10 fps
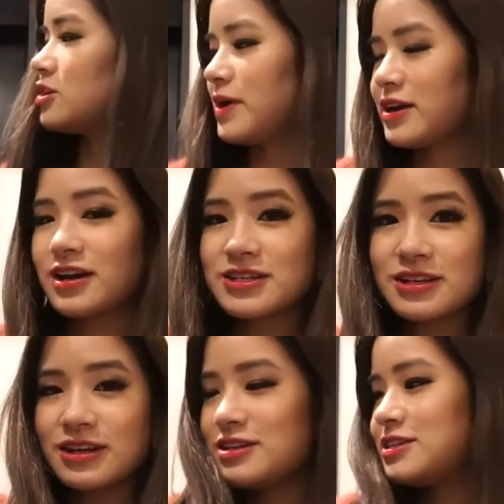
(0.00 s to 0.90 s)
So my
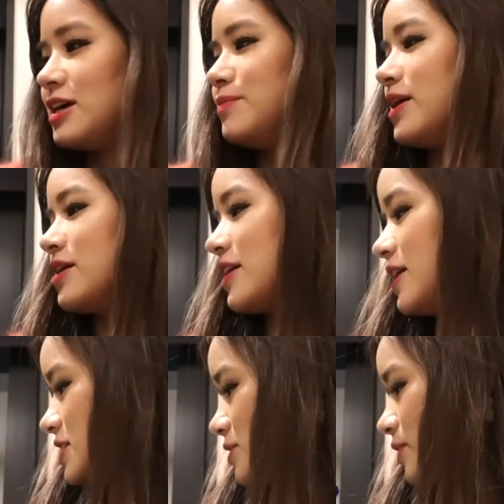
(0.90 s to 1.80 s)
cousin in Denmark
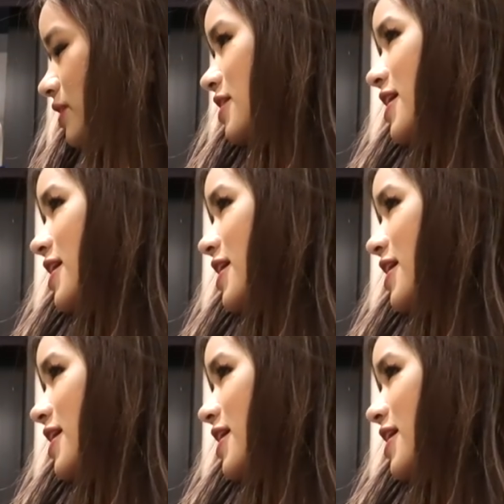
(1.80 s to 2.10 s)
asked me,